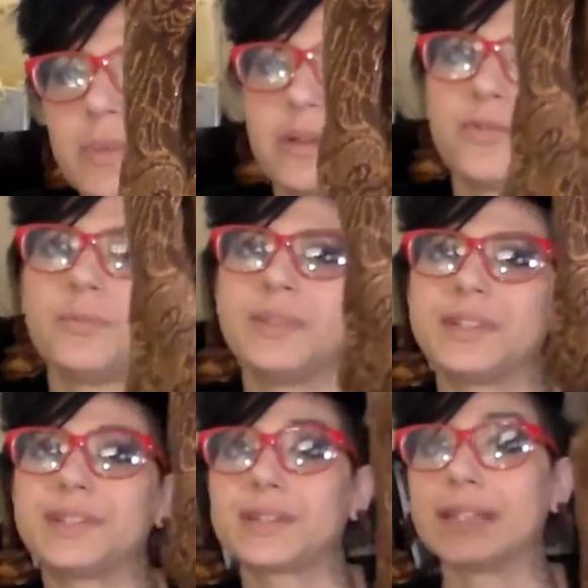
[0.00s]
made from the
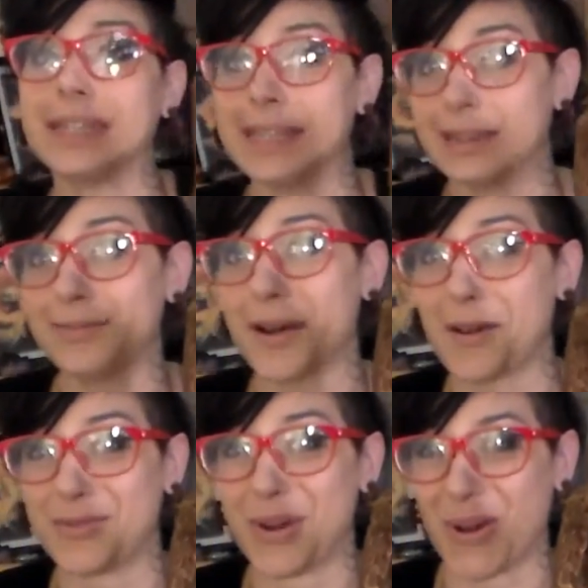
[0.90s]
sleeve
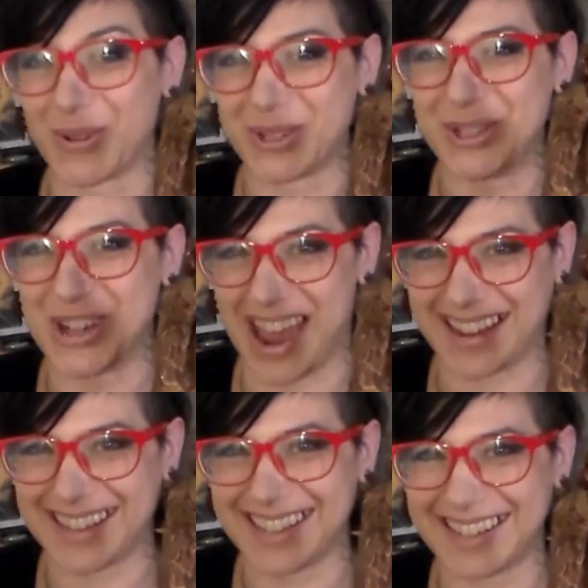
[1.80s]
of an old
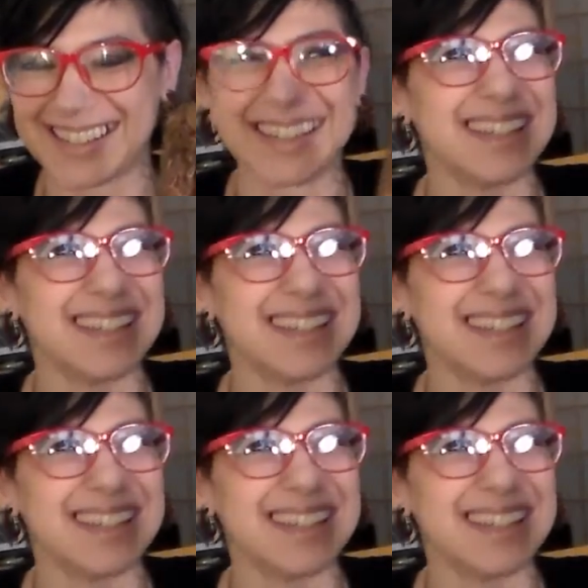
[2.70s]
jacket.